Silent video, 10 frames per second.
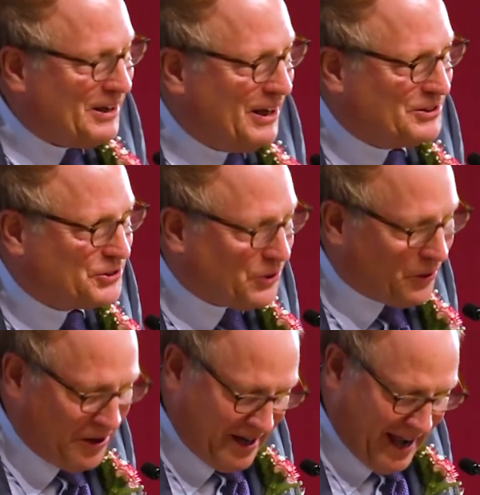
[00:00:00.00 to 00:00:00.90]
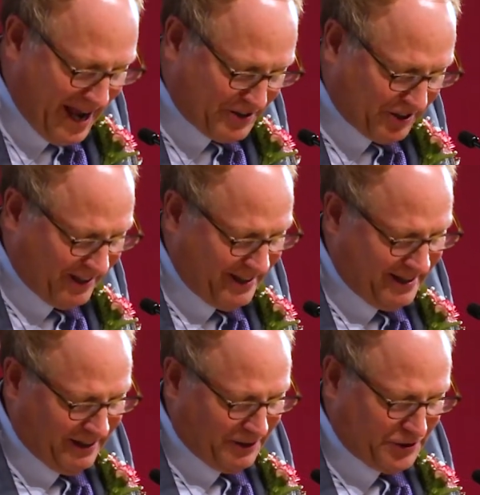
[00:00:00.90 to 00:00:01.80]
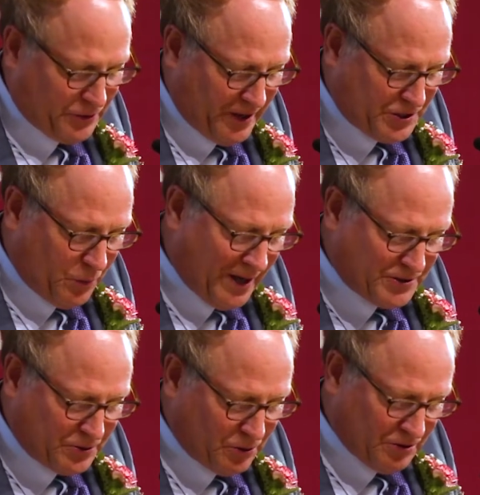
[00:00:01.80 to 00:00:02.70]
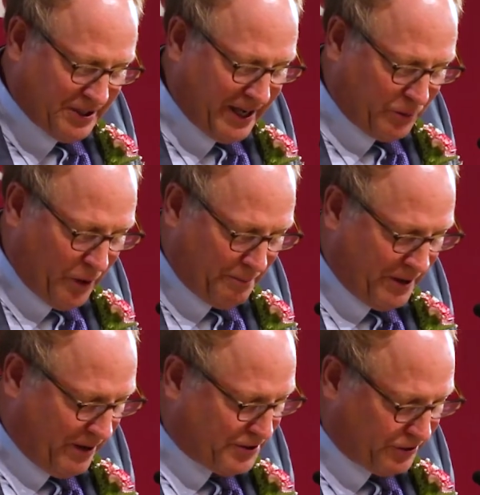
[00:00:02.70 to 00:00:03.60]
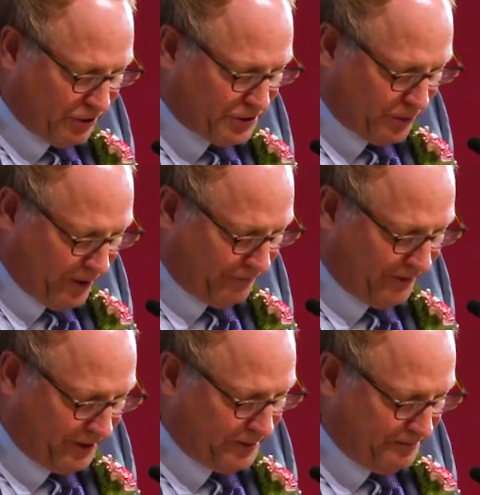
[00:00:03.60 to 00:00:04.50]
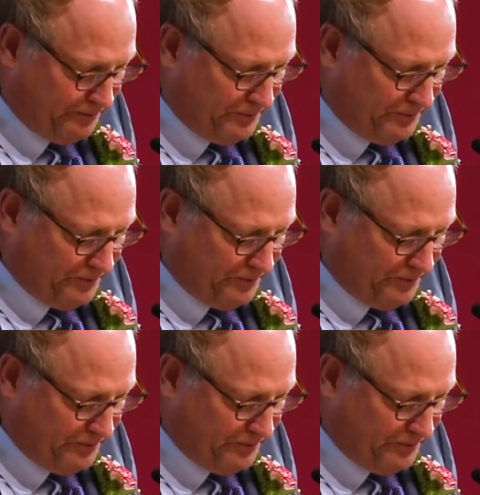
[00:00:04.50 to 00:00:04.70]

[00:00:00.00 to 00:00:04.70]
His story actually illustrates why schools like Ripon are so terrific.